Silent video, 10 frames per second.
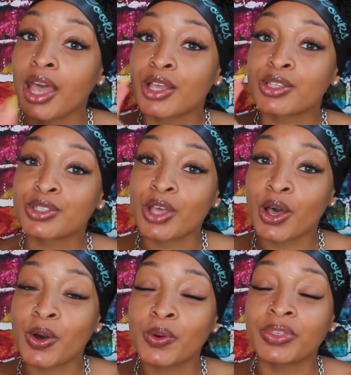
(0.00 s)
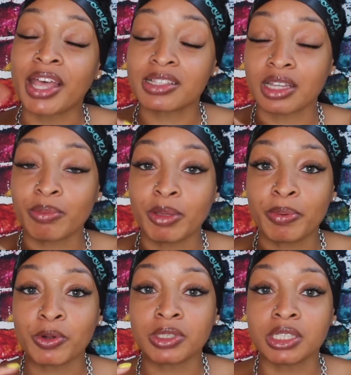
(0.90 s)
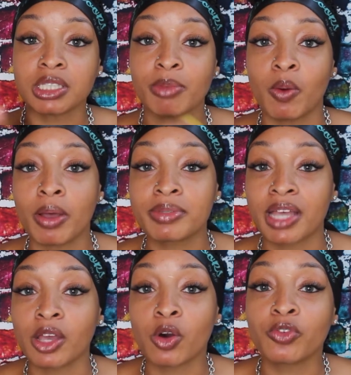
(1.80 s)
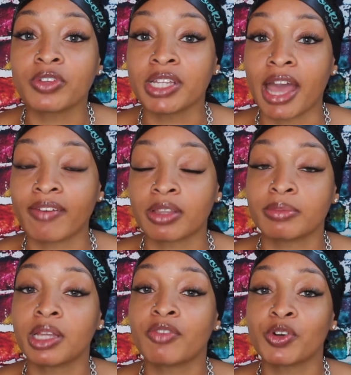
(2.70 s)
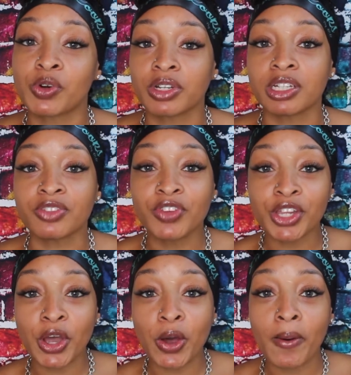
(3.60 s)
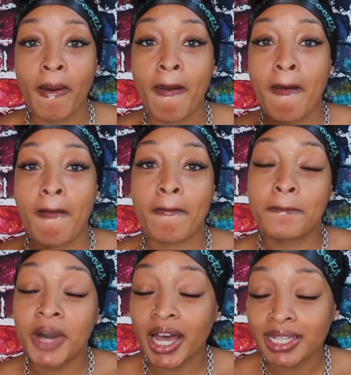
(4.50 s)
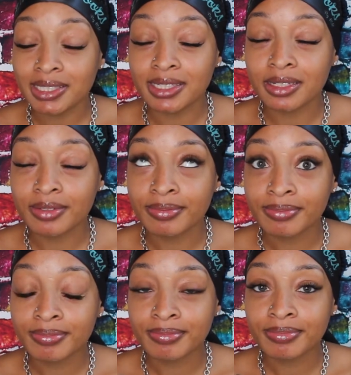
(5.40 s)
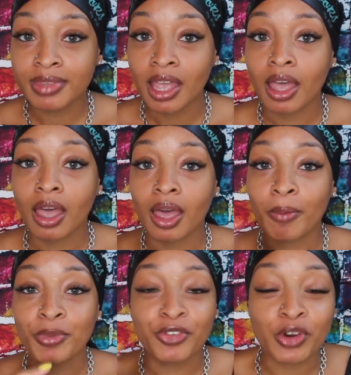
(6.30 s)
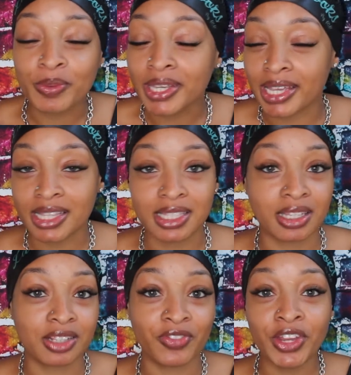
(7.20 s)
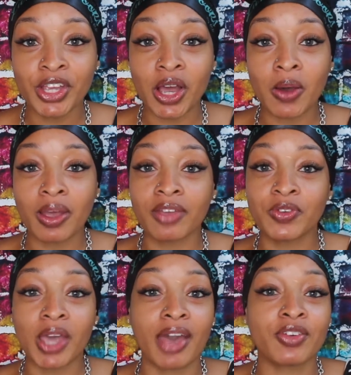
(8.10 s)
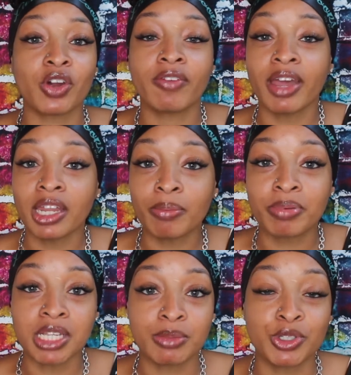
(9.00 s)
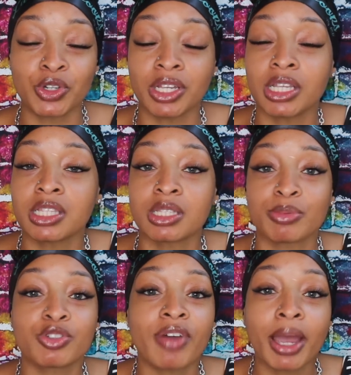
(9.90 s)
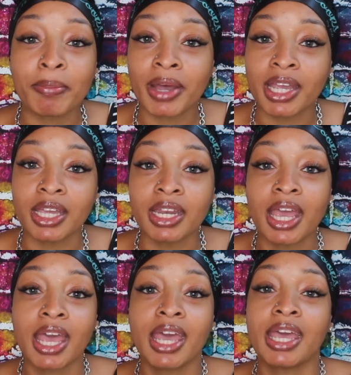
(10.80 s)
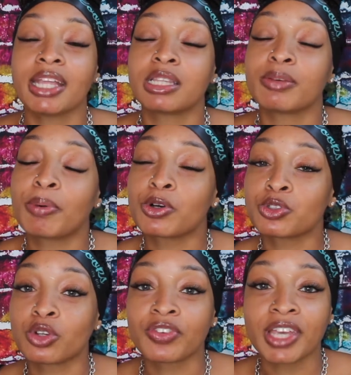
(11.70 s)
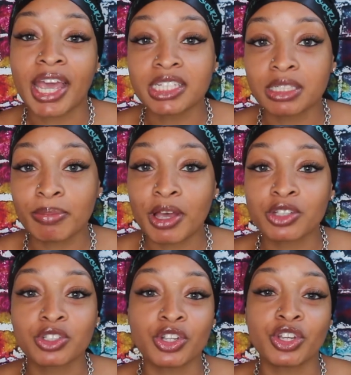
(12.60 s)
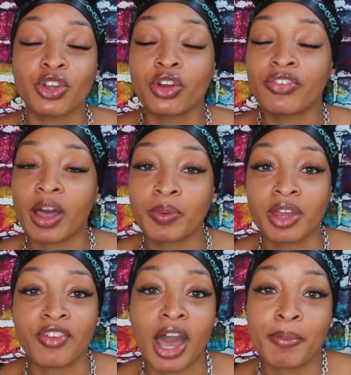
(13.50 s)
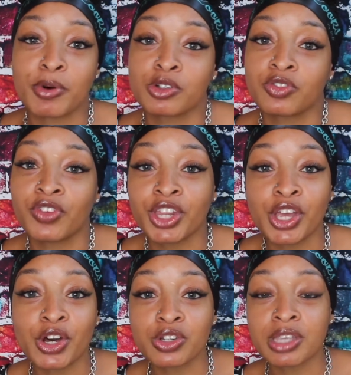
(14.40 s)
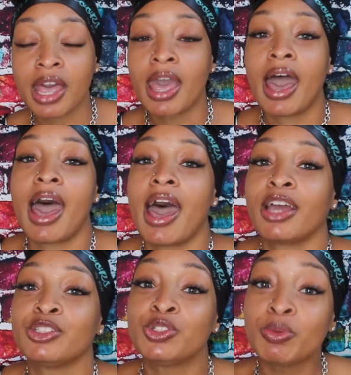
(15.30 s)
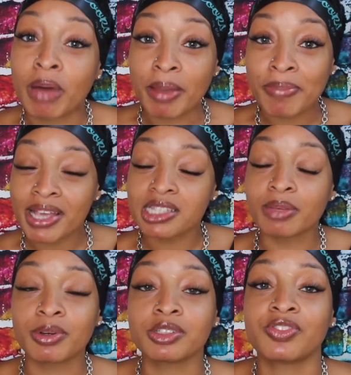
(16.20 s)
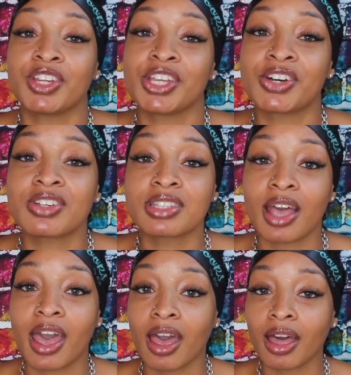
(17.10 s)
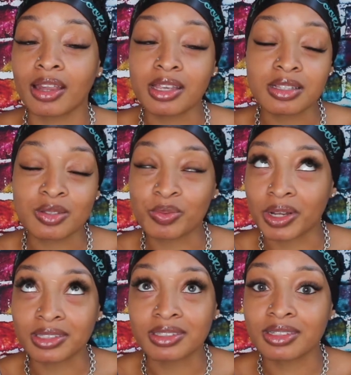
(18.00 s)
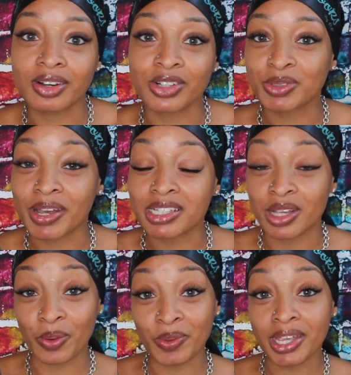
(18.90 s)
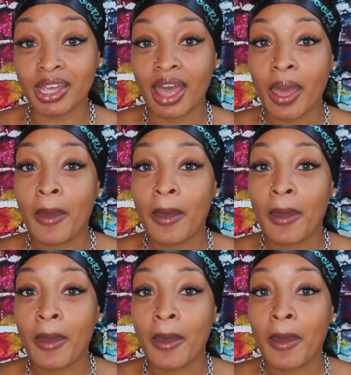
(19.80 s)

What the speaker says: So that's going to be posted to my website hopefully after I'm done recording this video. But before we get into this video, if you haven't already, please be sure to hit the subscribe button, hit the post notification bell so you're notified whenever I post videos. I do my best to post videos at least once or twice a week.